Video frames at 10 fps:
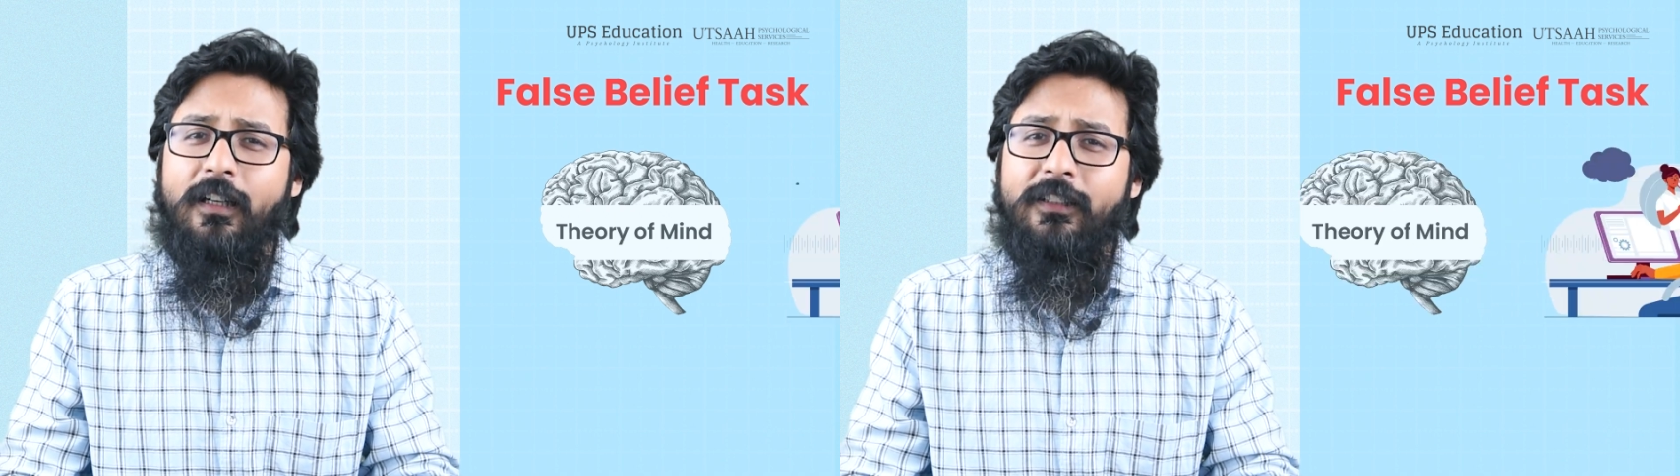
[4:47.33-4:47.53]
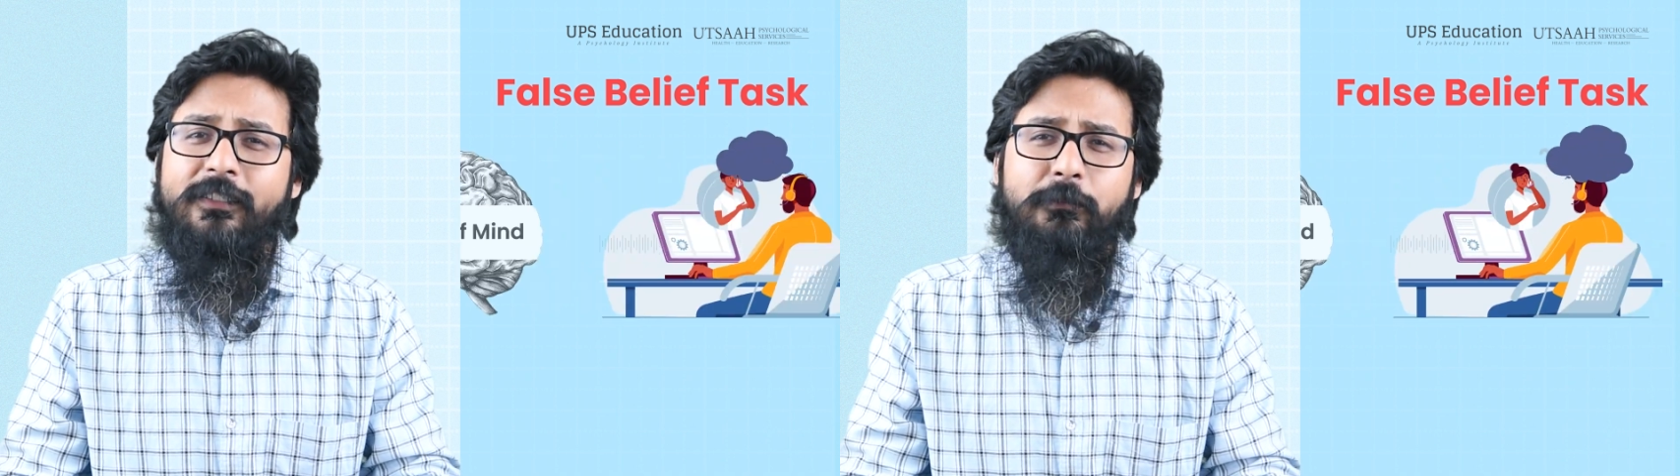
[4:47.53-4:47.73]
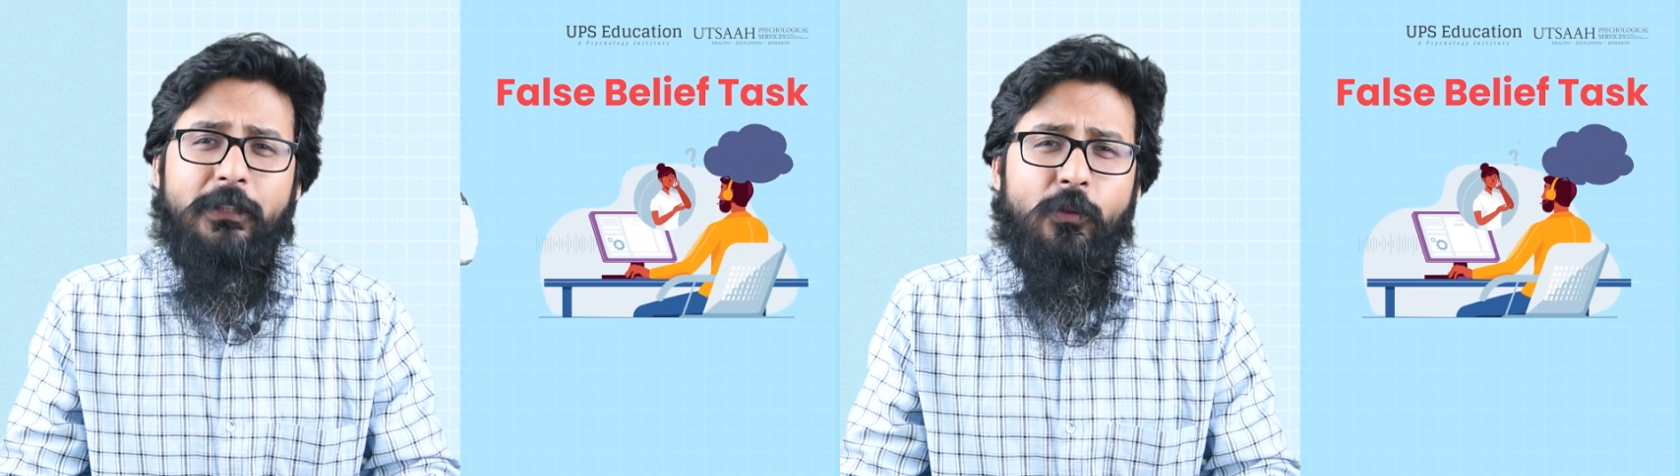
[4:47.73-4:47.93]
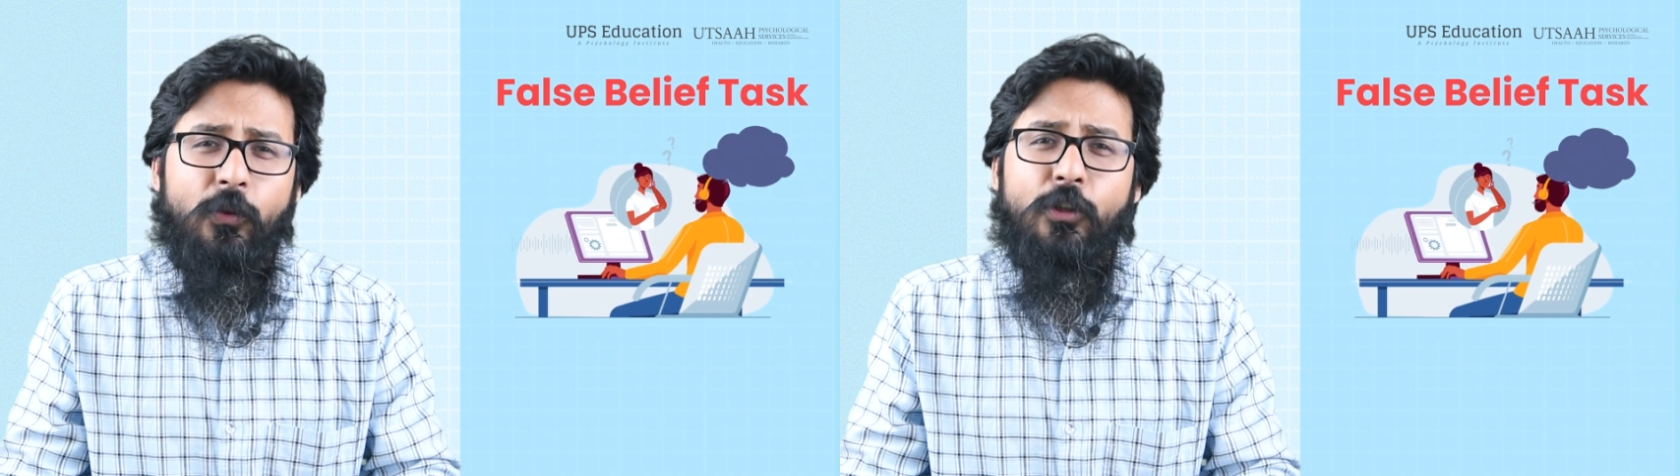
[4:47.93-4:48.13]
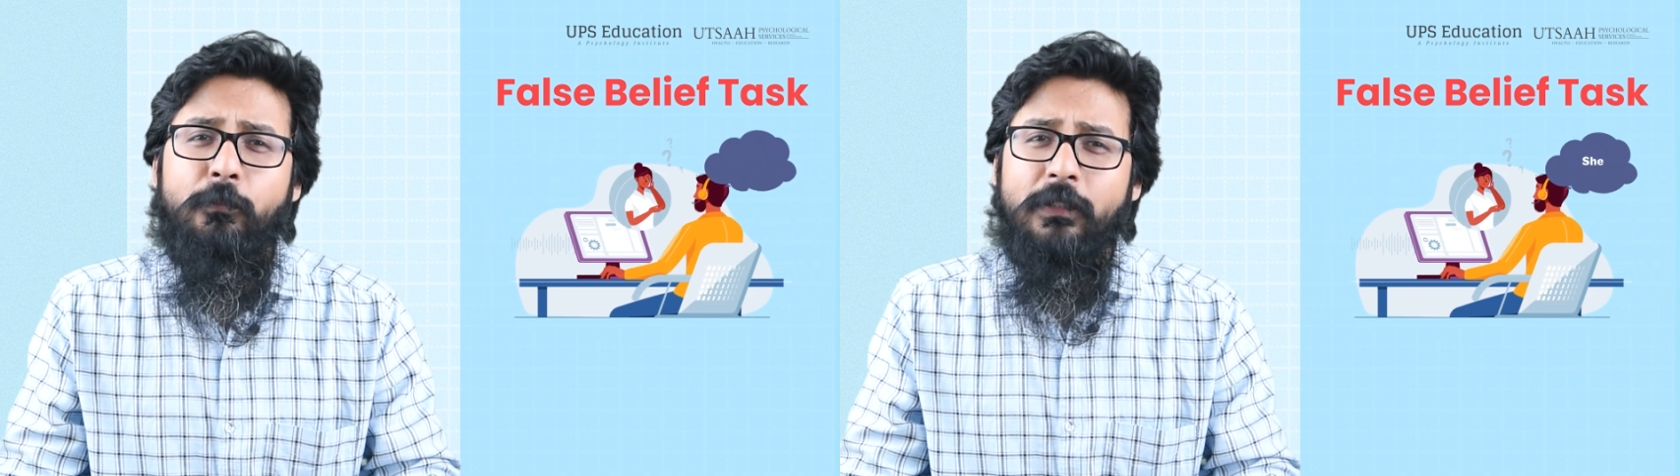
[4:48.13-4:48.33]
other may
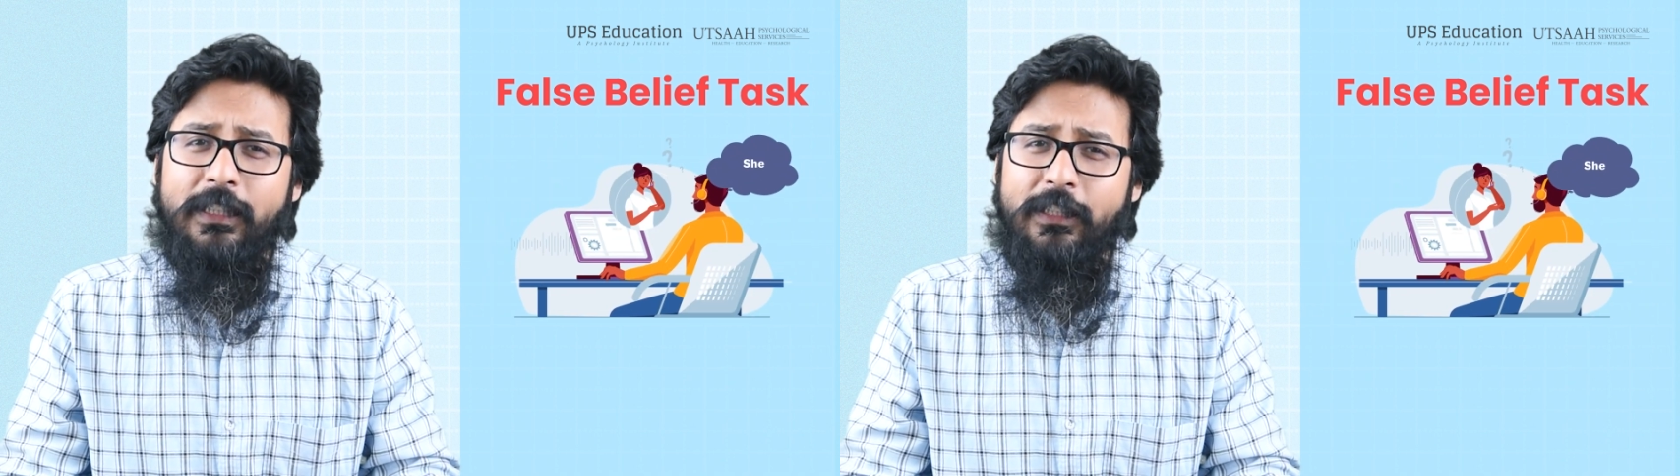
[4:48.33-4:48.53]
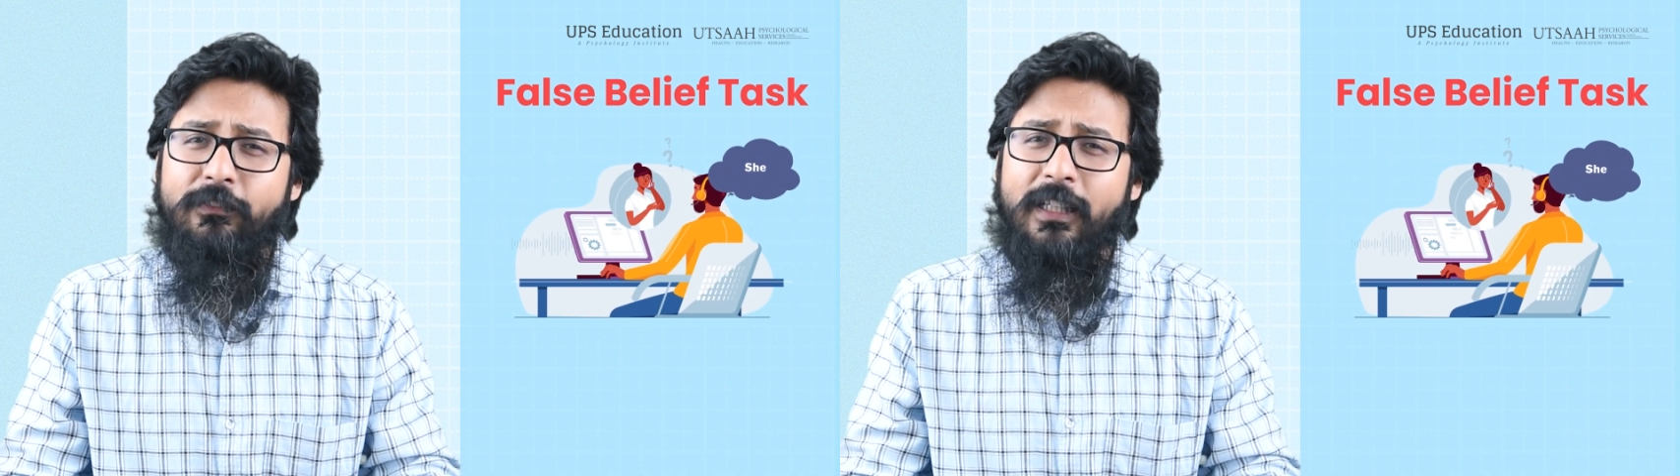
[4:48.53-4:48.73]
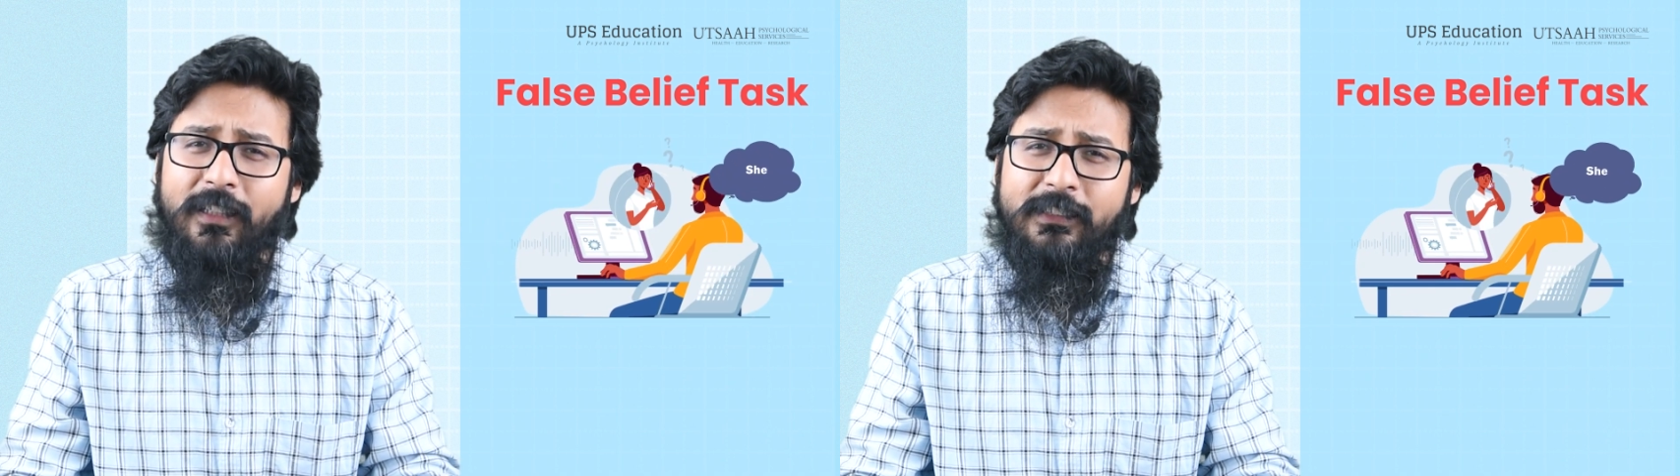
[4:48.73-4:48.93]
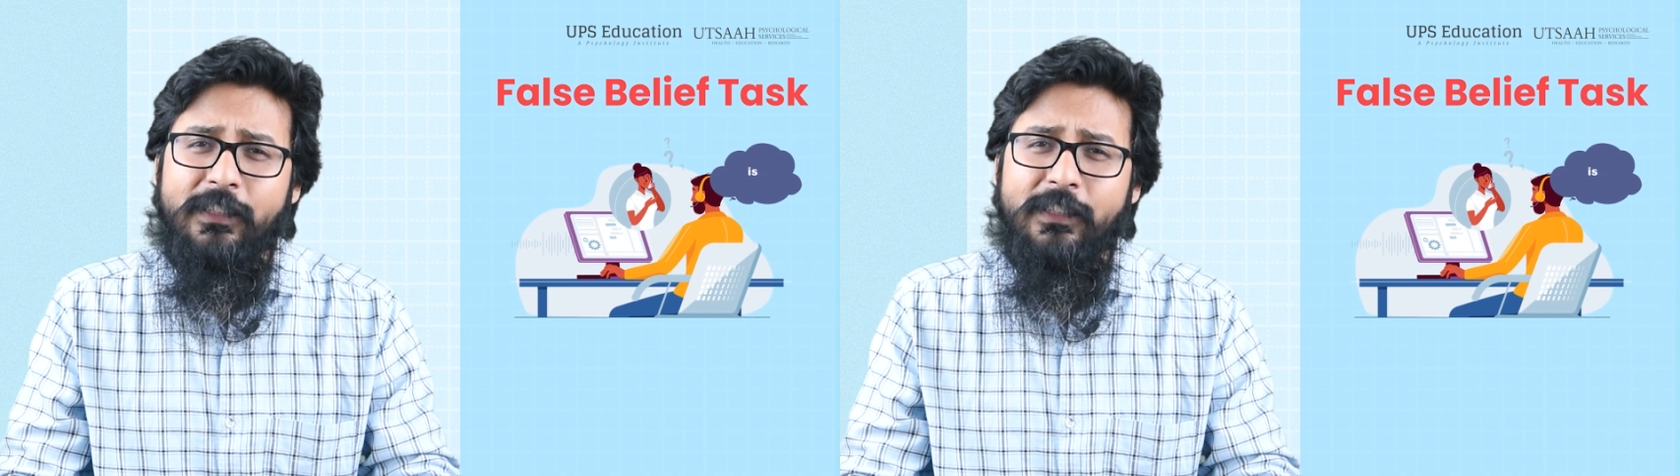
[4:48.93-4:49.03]
hold beliefs that are